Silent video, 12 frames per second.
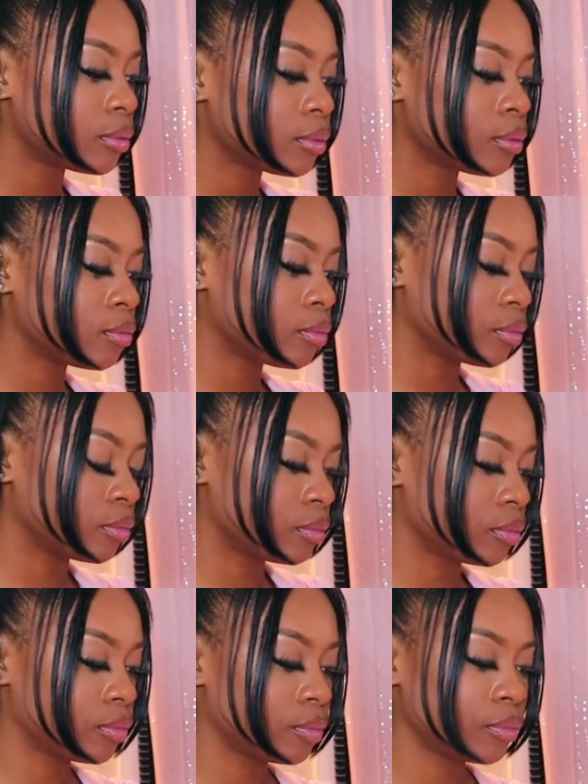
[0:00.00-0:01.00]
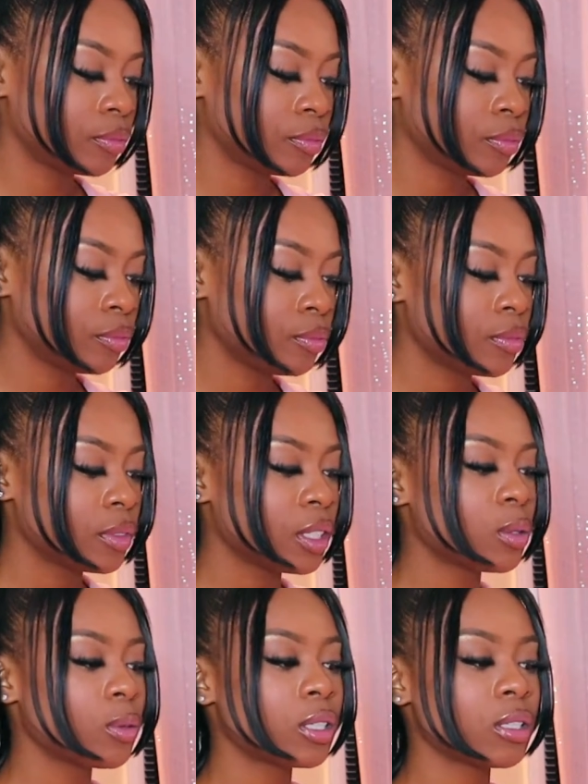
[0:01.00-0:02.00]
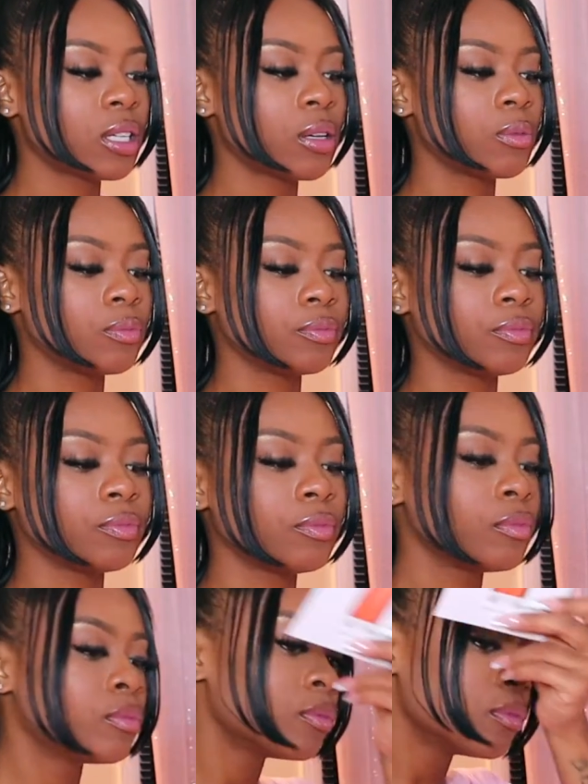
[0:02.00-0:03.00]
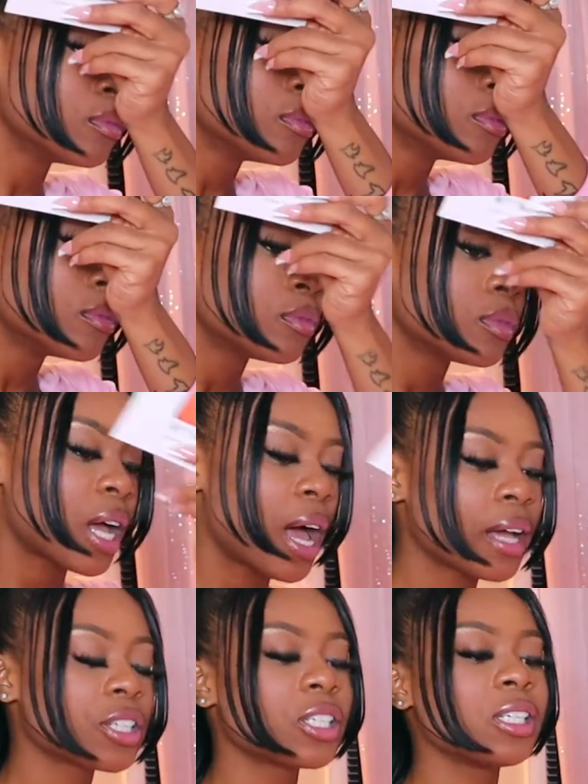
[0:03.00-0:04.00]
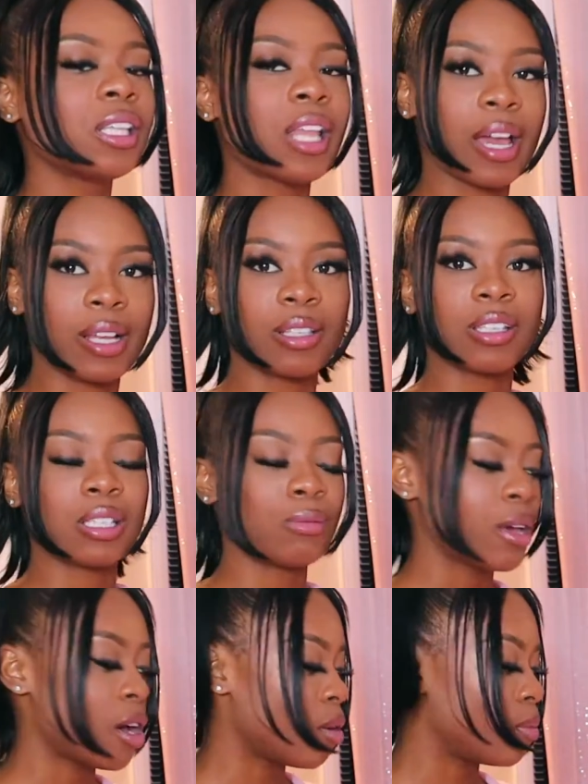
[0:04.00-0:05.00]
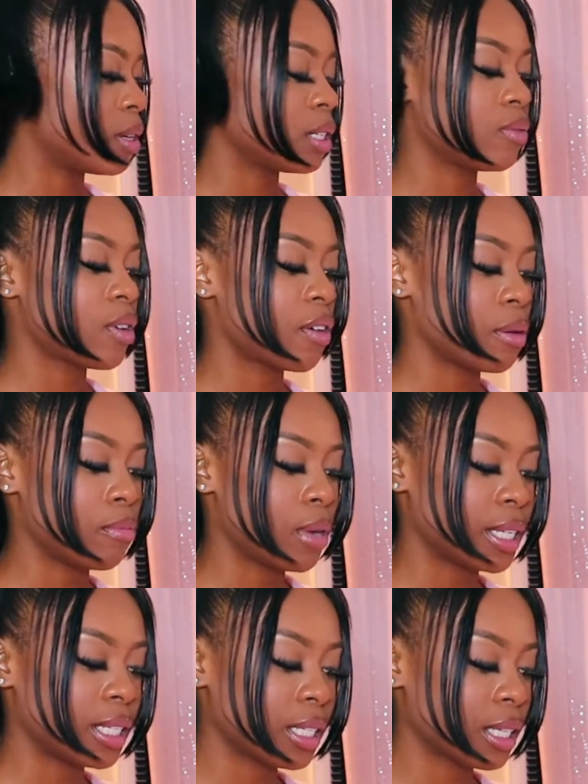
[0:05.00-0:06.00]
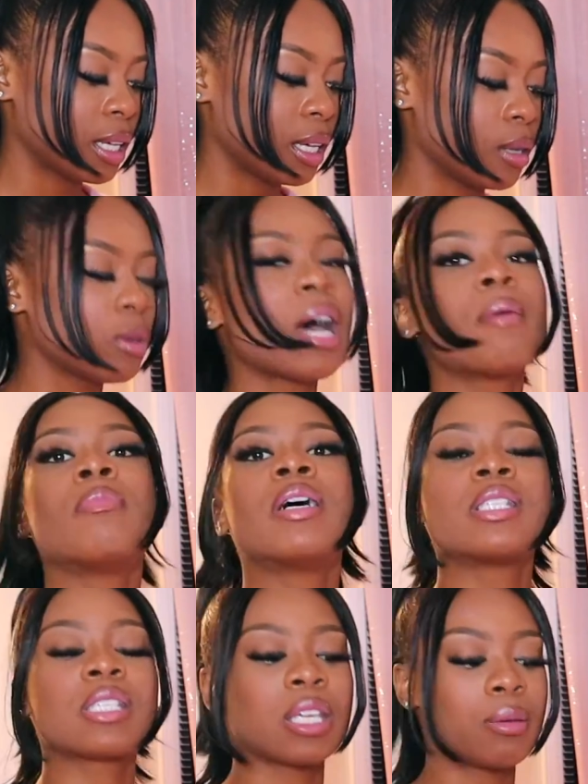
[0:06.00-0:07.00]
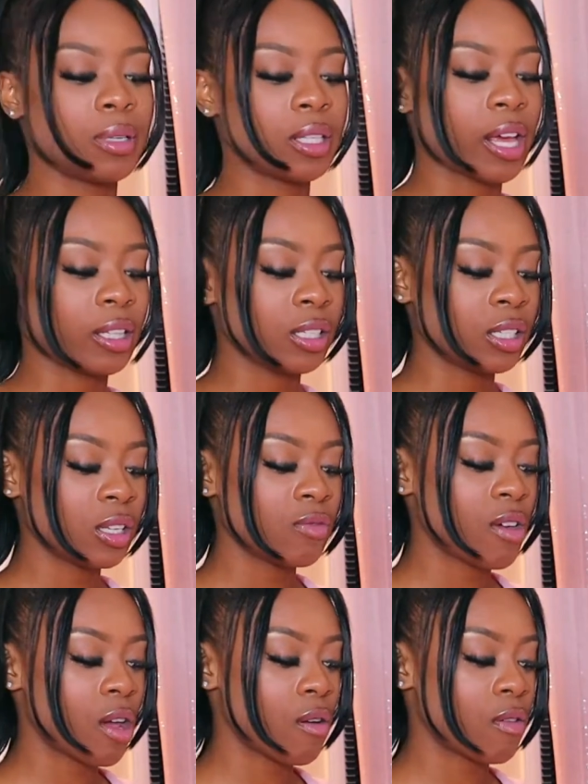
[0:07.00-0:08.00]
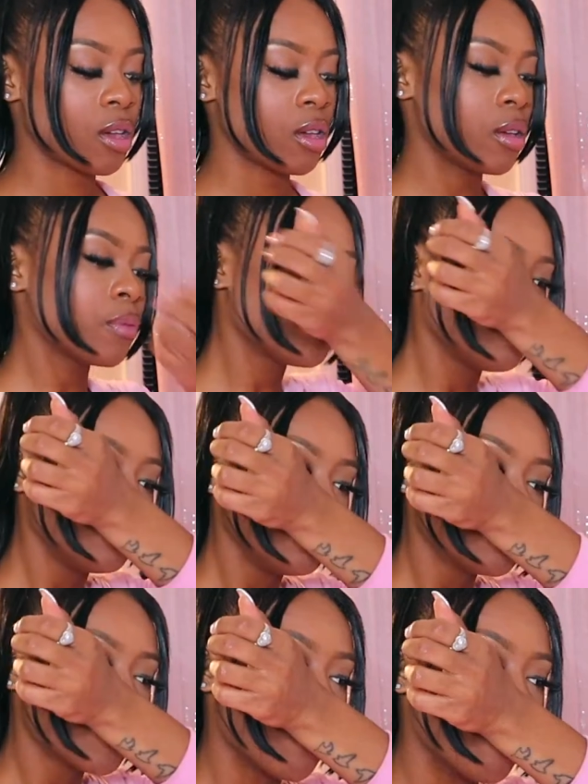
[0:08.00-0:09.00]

Mm. This one's not. I actually like the smell, but it's very musky. Not musky, but like this is very, a